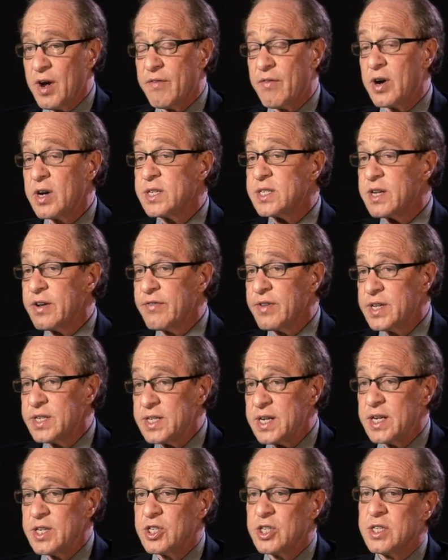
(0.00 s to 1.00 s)
of our
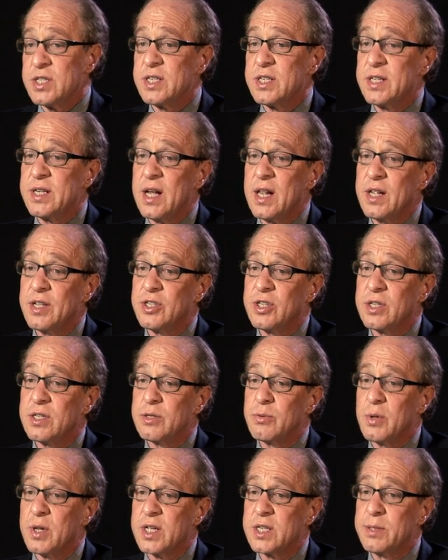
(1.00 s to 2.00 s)
civilization's
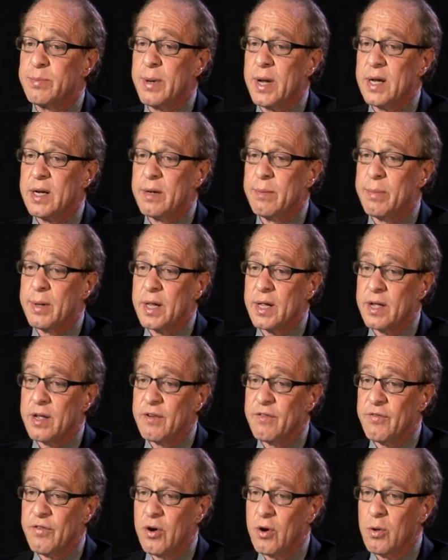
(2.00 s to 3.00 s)
intelligence will expand a
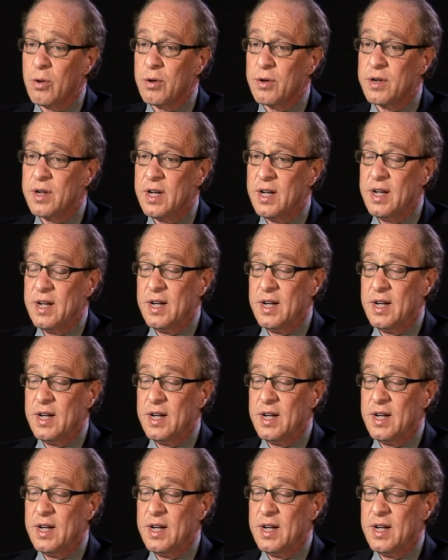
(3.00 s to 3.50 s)
billion fold.